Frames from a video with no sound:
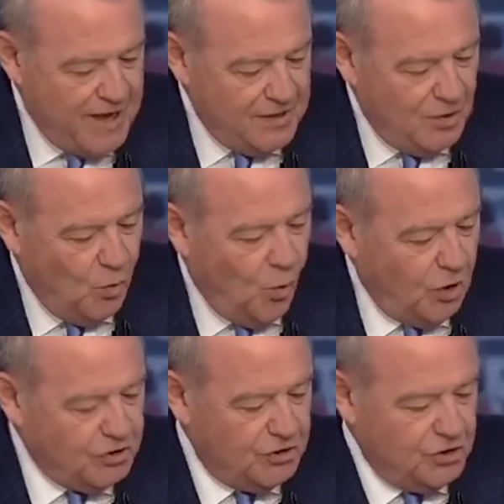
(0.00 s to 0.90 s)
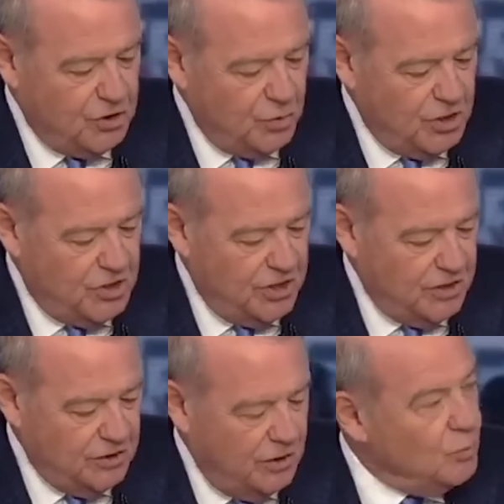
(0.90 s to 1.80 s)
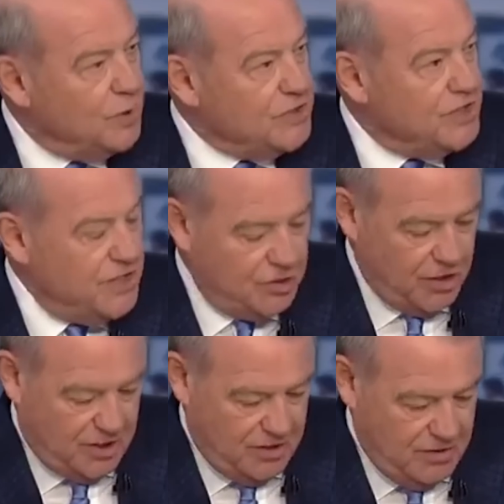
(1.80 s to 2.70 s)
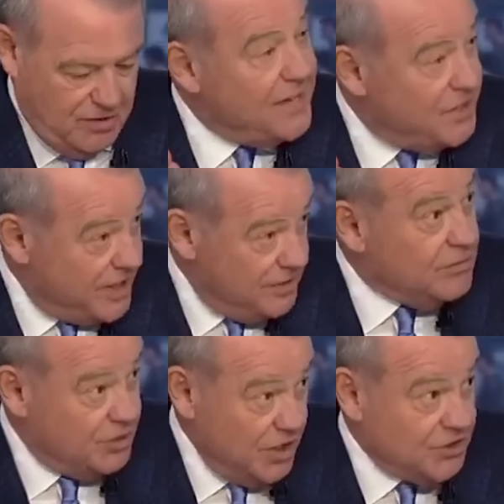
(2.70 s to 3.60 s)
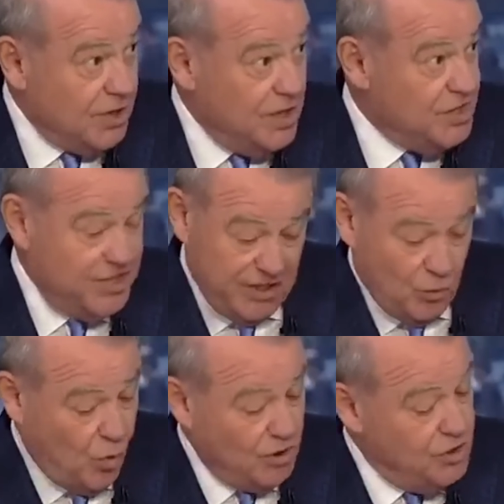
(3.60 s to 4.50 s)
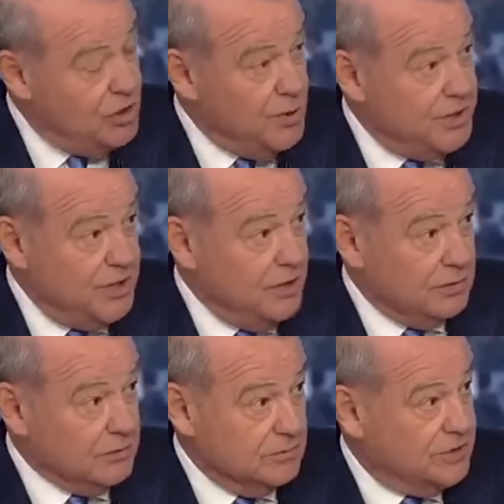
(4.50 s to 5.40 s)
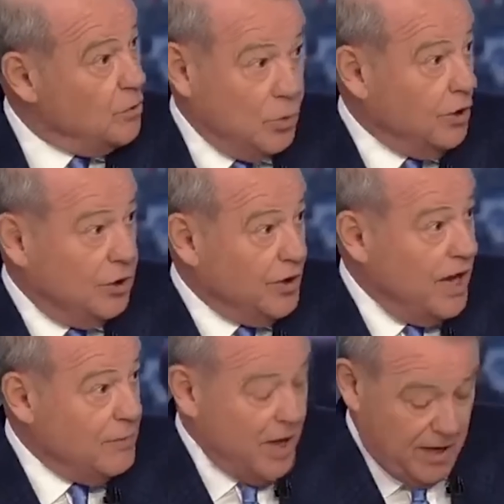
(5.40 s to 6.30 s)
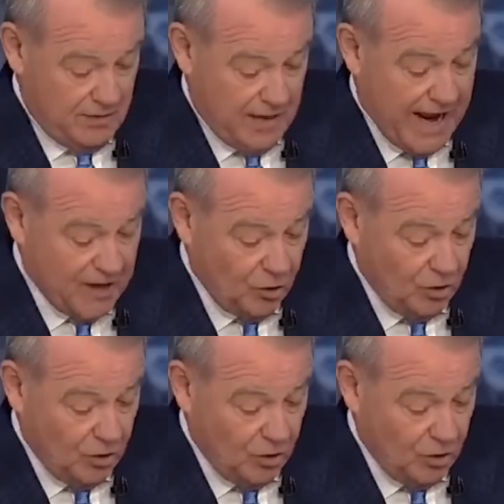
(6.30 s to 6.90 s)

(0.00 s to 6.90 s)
Penn wanted to do a deal with Disney. They didn't, Disney, didn't want you in the deal. Didn't want your name there at